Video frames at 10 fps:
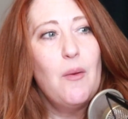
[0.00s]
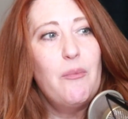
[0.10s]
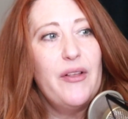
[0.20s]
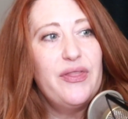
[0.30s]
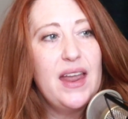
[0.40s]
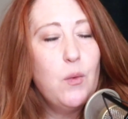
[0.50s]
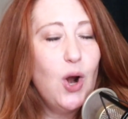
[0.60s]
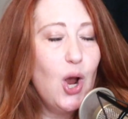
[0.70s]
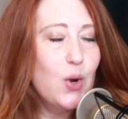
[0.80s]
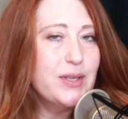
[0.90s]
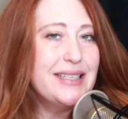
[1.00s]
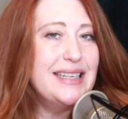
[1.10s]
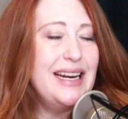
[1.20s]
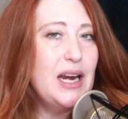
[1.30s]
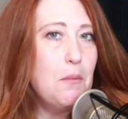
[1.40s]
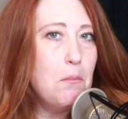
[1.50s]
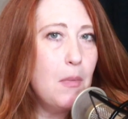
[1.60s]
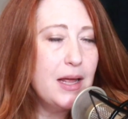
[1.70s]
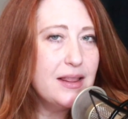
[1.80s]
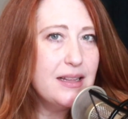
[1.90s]
But they were hosting
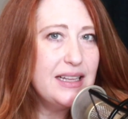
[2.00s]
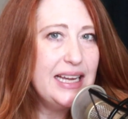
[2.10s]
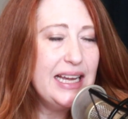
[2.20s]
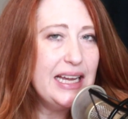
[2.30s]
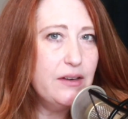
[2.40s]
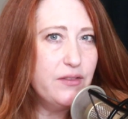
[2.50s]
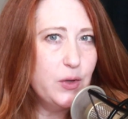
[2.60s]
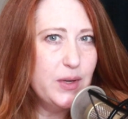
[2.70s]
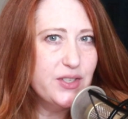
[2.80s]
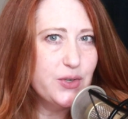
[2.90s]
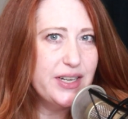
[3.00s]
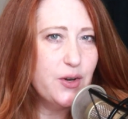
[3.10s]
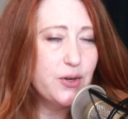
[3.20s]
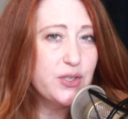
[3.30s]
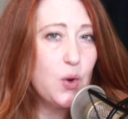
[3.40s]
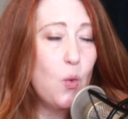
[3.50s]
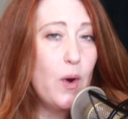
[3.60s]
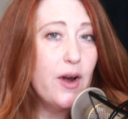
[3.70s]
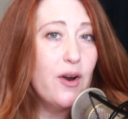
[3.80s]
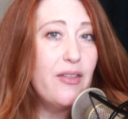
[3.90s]
monthly influencer dinners
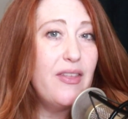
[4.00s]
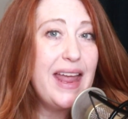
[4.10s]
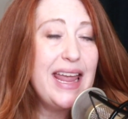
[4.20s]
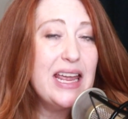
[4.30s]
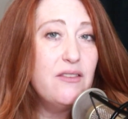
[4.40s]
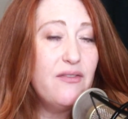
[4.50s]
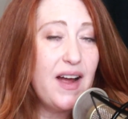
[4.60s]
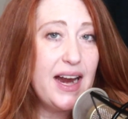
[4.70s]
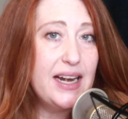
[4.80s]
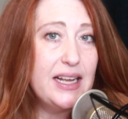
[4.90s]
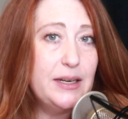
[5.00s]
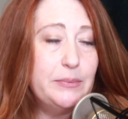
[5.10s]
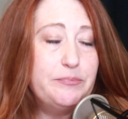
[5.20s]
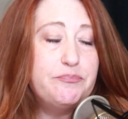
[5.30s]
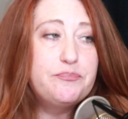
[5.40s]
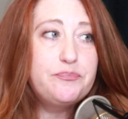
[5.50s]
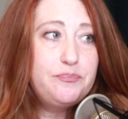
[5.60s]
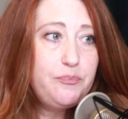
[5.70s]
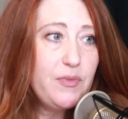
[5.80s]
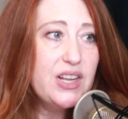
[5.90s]
where they invited,
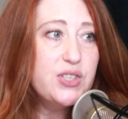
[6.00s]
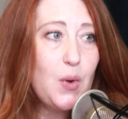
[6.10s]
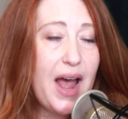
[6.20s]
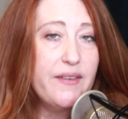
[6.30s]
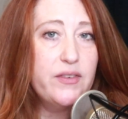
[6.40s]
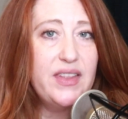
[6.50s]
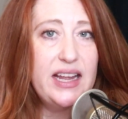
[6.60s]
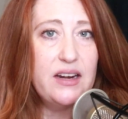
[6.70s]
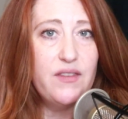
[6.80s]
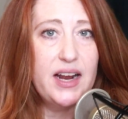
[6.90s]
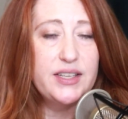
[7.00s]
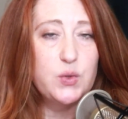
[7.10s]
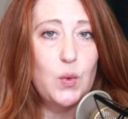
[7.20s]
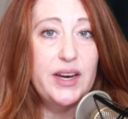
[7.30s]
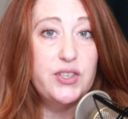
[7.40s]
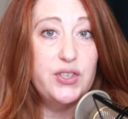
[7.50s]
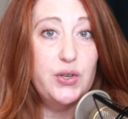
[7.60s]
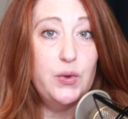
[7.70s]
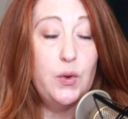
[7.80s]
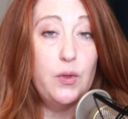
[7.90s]
so half of the invites went
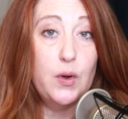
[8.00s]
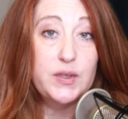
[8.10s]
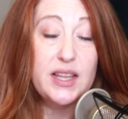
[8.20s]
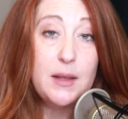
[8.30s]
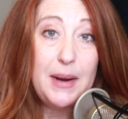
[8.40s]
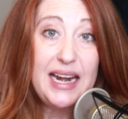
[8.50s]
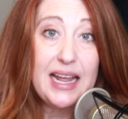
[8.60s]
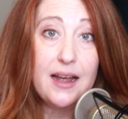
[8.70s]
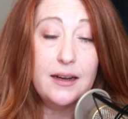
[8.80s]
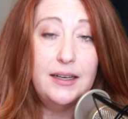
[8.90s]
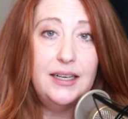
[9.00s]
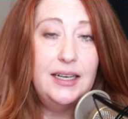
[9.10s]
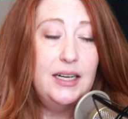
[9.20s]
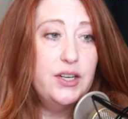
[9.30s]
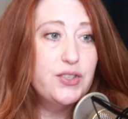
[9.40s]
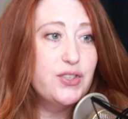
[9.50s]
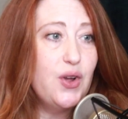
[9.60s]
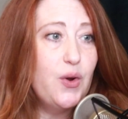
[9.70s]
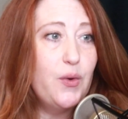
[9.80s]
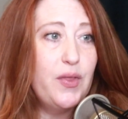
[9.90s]
to those in the media.
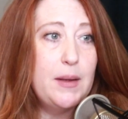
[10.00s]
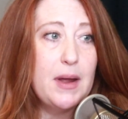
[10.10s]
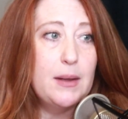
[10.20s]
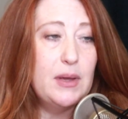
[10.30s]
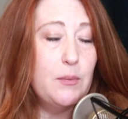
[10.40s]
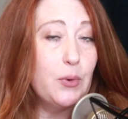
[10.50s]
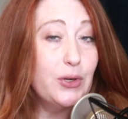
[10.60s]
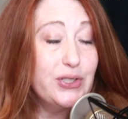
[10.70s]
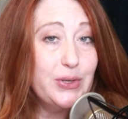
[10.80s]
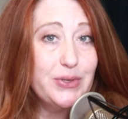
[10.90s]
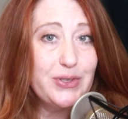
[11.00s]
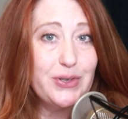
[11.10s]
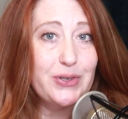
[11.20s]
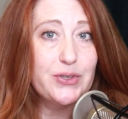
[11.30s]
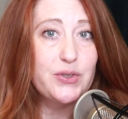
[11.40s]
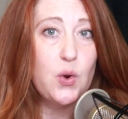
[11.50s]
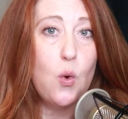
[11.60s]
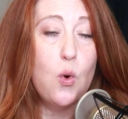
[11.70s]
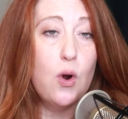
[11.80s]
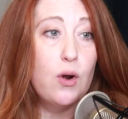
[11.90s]
So they might be producers
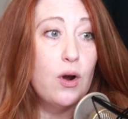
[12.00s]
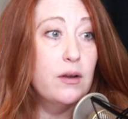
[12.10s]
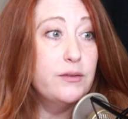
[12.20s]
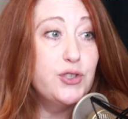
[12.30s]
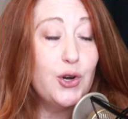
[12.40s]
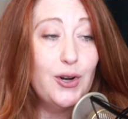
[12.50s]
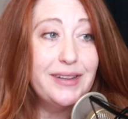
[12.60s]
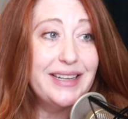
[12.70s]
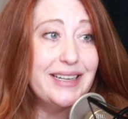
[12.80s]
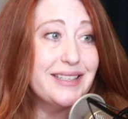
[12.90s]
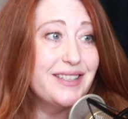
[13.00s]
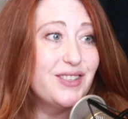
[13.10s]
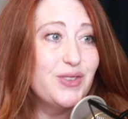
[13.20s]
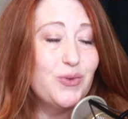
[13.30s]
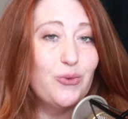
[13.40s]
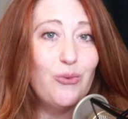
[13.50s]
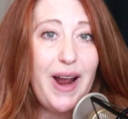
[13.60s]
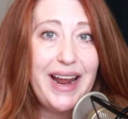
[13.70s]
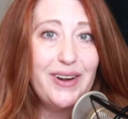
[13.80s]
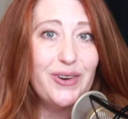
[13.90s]
or journalists,
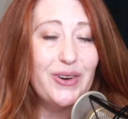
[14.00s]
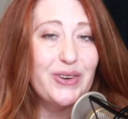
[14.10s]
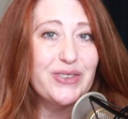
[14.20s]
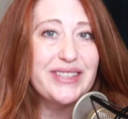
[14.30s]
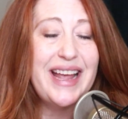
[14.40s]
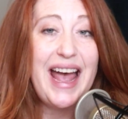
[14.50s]
writers,